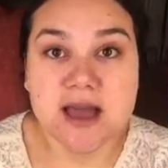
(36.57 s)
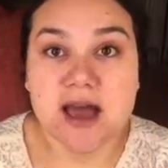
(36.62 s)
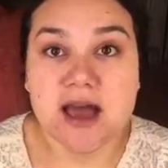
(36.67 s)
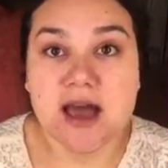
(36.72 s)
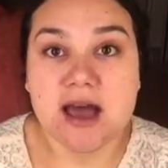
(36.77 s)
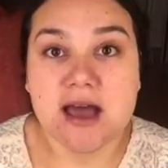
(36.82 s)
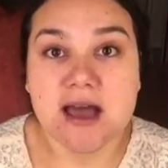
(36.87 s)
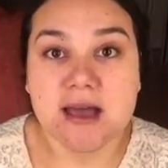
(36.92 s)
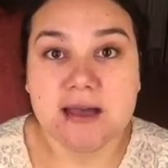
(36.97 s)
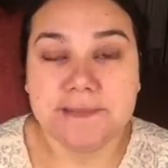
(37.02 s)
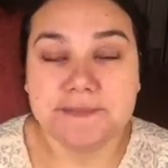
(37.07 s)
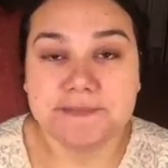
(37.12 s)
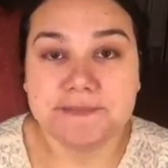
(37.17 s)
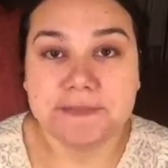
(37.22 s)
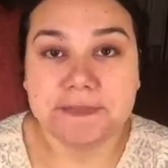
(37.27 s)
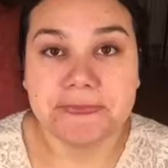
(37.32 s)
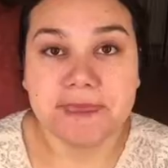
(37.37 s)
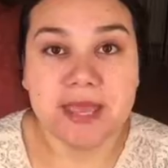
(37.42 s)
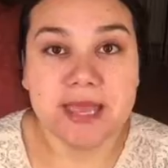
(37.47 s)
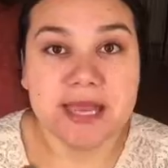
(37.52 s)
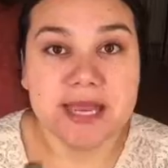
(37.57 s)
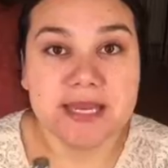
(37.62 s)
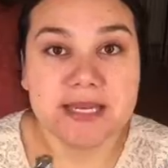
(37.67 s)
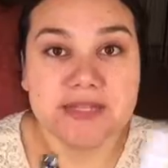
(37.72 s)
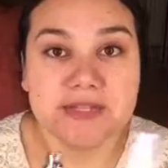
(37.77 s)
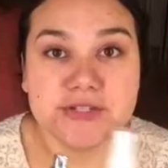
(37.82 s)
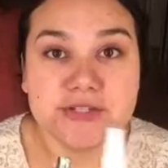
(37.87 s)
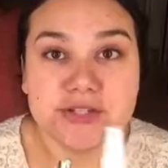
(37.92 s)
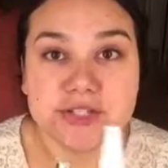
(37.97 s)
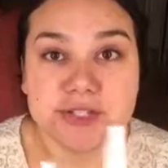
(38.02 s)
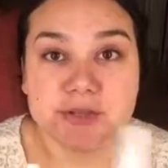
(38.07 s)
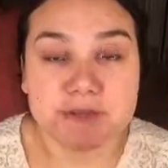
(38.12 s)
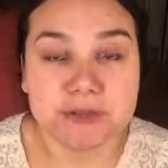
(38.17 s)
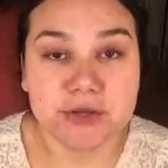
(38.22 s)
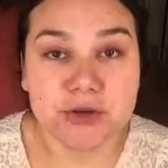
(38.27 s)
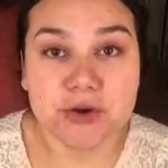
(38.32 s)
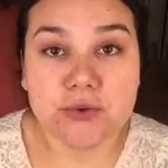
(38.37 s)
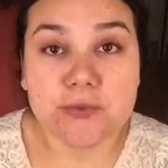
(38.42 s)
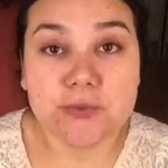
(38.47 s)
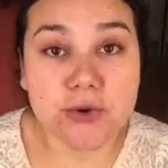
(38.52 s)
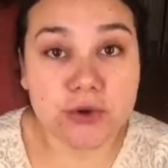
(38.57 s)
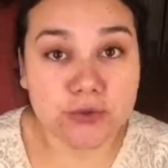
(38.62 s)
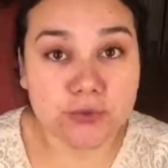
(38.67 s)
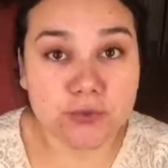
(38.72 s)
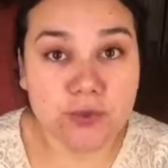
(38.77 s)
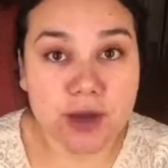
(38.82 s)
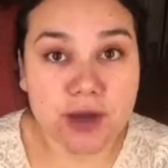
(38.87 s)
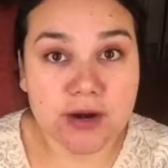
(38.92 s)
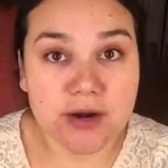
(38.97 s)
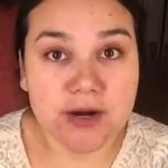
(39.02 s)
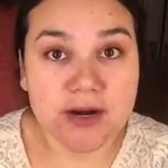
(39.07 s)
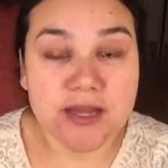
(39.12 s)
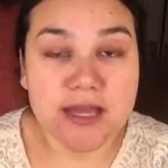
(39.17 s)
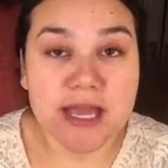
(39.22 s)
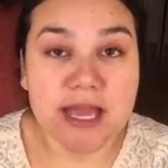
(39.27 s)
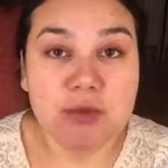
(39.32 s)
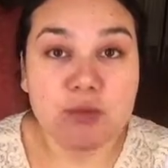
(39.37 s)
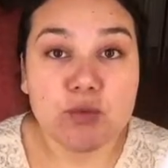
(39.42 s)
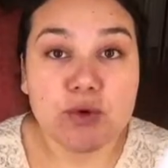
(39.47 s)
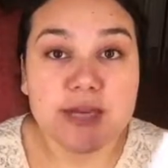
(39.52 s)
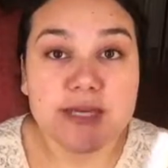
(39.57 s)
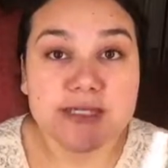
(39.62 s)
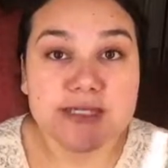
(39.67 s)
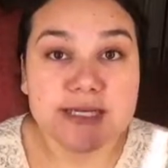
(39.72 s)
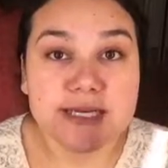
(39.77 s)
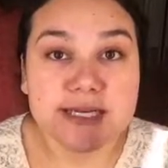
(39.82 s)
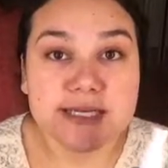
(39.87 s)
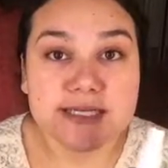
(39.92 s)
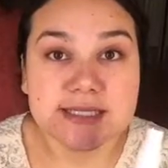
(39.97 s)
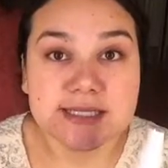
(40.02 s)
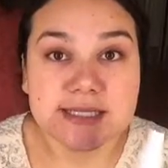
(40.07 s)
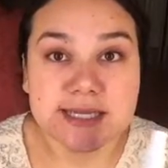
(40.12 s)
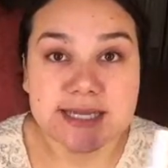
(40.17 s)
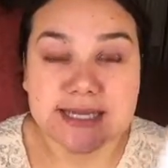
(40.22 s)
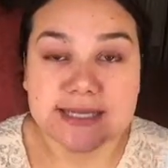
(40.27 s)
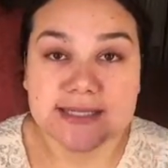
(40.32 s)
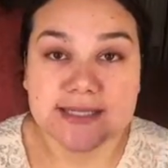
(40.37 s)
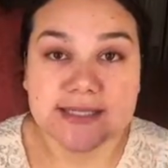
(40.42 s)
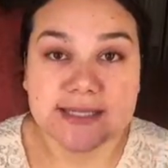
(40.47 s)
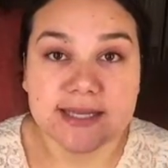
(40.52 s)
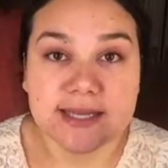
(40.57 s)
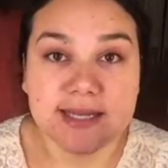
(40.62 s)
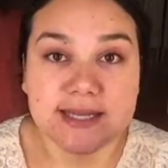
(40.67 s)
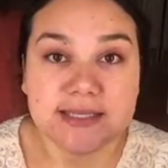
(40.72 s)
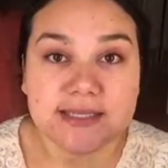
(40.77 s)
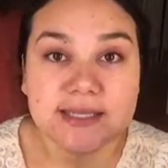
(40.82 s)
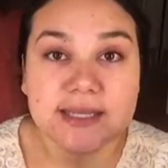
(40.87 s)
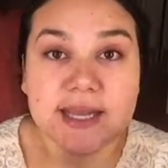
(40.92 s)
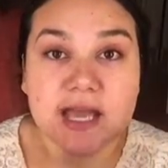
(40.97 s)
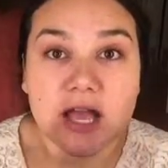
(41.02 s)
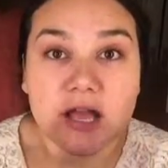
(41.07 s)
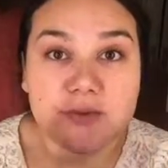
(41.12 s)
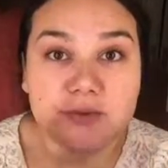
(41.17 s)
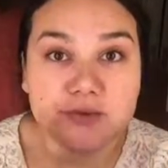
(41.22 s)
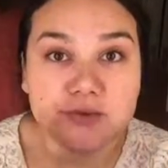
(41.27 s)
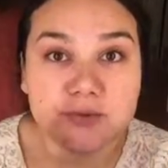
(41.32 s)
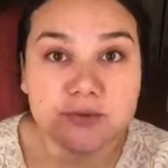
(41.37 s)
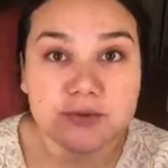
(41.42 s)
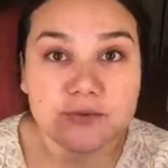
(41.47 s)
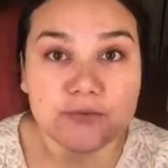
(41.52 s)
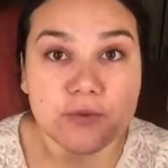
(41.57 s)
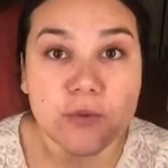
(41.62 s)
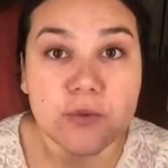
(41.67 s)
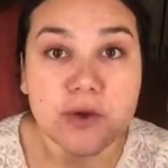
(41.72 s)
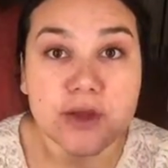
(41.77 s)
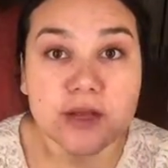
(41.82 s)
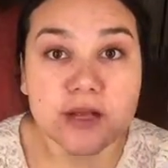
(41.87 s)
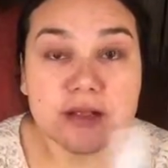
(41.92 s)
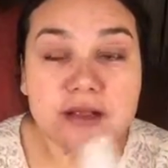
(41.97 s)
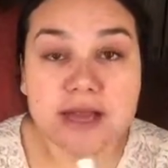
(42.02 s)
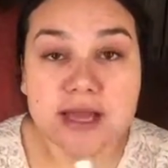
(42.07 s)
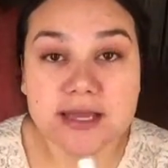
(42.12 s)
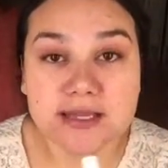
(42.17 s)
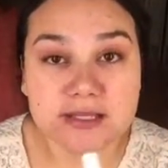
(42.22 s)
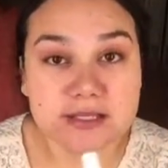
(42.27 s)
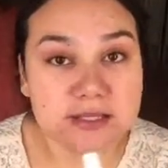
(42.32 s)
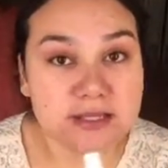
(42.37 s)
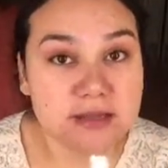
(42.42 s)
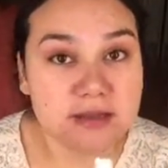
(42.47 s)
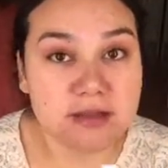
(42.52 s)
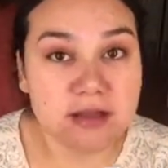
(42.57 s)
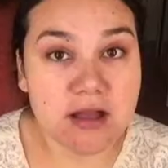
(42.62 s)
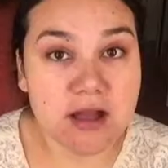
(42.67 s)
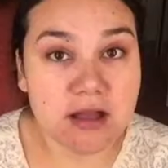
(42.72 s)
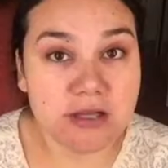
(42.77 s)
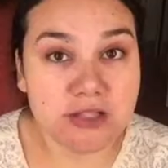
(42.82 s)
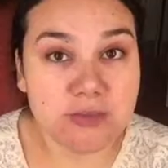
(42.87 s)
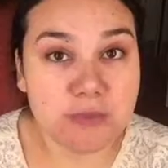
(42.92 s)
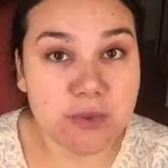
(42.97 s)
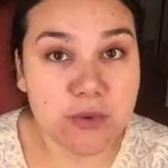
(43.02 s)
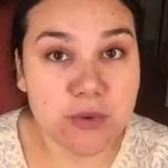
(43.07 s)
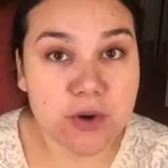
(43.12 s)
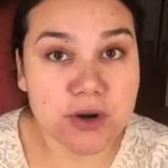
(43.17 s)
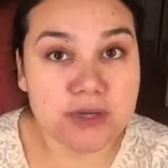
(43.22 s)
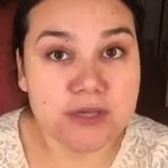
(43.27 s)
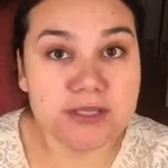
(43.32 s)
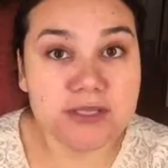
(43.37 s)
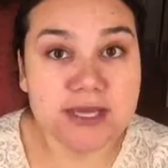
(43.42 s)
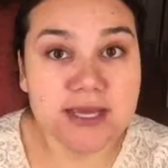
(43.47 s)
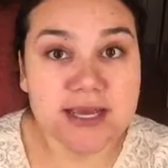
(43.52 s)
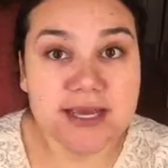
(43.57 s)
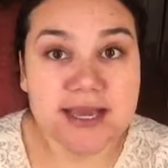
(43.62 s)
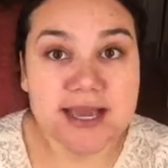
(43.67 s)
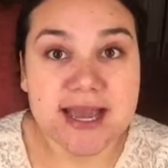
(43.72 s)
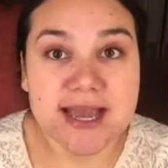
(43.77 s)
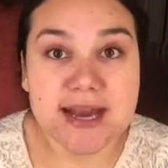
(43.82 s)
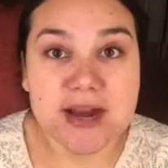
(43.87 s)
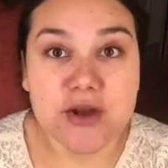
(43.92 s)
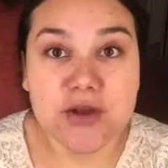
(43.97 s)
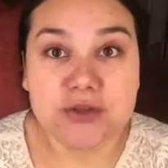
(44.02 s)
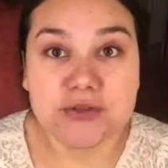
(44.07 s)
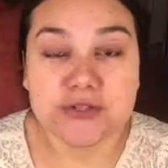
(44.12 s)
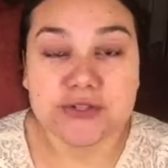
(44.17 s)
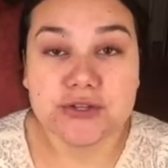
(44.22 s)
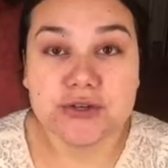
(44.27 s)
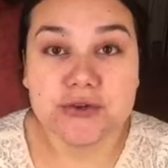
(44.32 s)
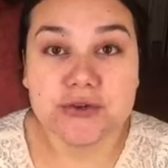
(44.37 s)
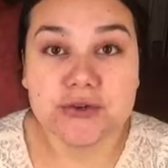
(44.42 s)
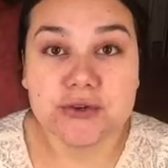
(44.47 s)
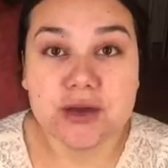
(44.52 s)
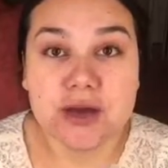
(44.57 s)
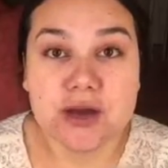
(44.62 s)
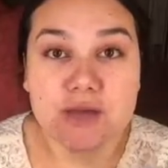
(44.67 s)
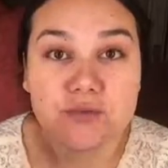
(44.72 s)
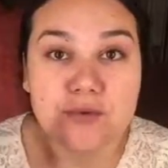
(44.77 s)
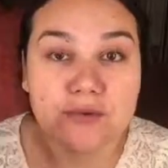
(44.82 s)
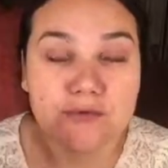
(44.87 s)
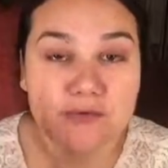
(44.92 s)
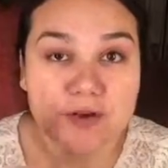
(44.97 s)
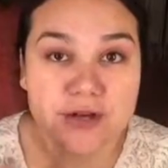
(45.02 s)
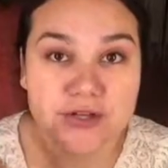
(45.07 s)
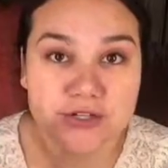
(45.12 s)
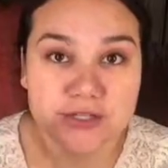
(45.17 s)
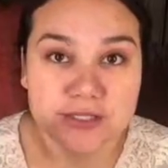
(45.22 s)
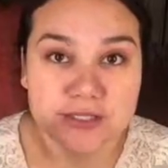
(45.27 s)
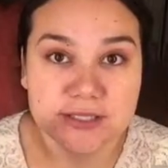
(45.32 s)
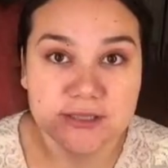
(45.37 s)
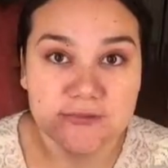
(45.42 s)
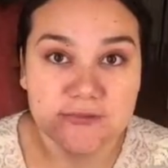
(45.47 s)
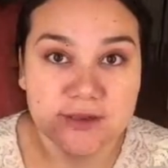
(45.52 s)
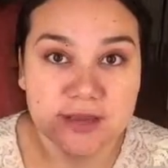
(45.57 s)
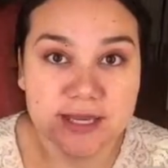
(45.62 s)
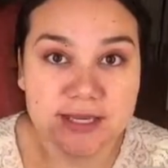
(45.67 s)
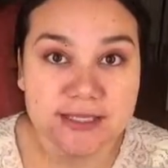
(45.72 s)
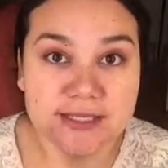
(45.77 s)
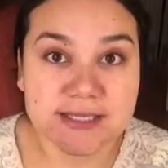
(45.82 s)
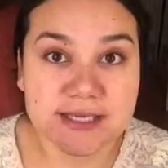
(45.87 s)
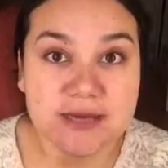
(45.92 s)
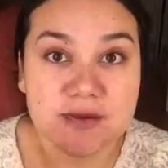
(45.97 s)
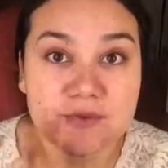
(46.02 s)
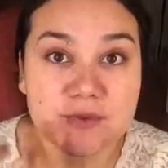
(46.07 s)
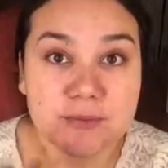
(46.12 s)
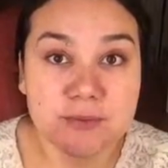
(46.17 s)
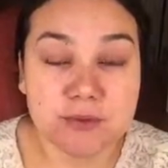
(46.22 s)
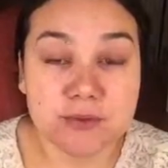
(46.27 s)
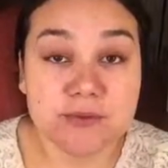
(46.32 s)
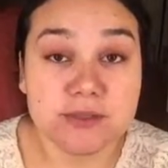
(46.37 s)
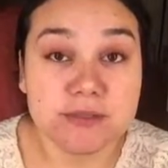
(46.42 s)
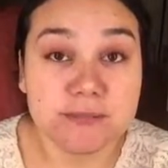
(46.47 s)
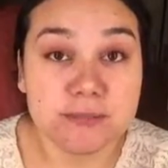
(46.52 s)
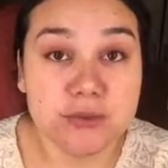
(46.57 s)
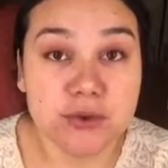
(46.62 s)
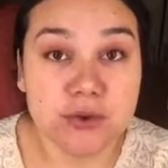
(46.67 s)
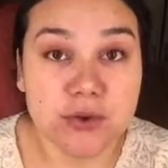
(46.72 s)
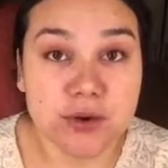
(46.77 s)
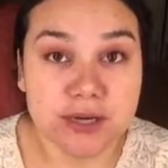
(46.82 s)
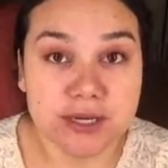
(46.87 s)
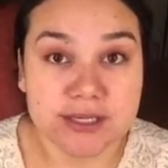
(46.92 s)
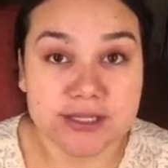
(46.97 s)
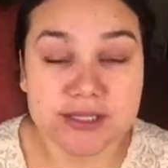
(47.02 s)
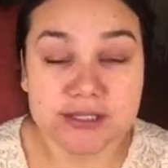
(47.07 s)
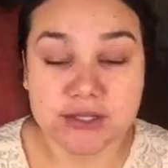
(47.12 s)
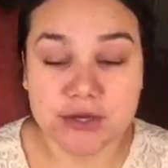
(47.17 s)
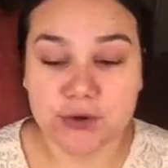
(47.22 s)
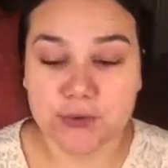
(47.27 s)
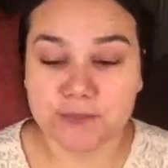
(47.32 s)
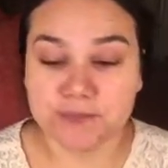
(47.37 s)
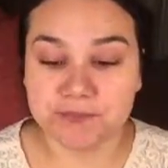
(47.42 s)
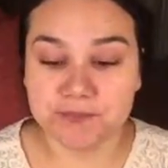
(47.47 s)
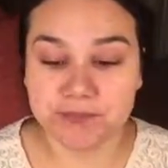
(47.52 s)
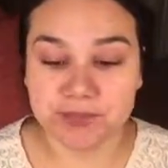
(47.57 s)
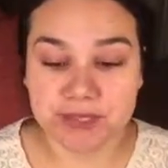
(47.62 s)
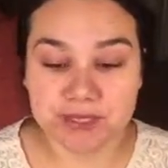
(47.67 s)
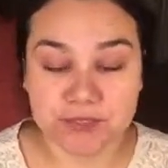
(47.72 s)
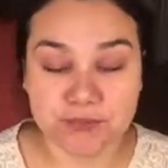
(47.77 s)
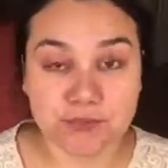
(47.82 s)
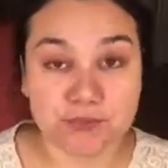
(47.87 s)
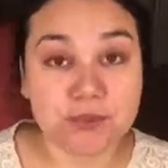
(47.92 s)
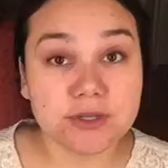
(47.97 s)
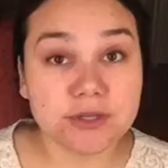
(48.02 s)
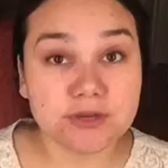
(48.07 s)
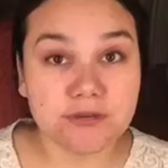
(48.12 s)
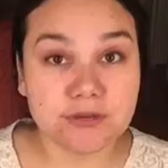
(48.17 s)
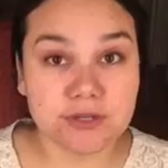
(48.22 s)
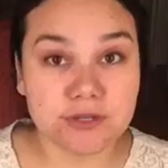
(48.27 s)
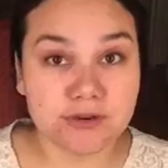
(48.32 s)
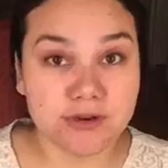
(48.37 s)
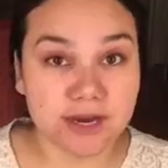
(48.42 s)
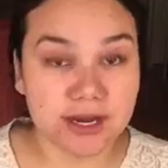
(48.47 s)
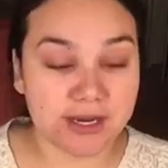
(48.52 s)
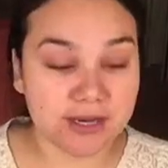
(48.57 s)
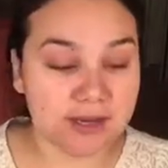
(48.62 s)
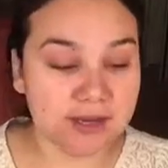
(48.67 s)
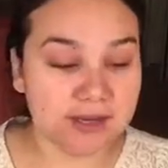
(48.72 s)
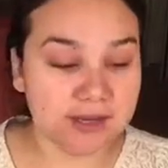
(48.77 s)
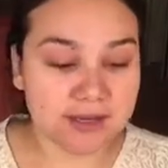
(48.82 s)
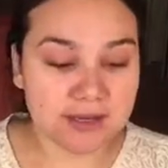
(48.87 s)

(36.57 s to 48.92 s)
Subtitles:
And it's just pure rose water. And what it does is it helps remove oil and the clogged pores, and it also refreshes the face and it removes impurities. So it's really, really great.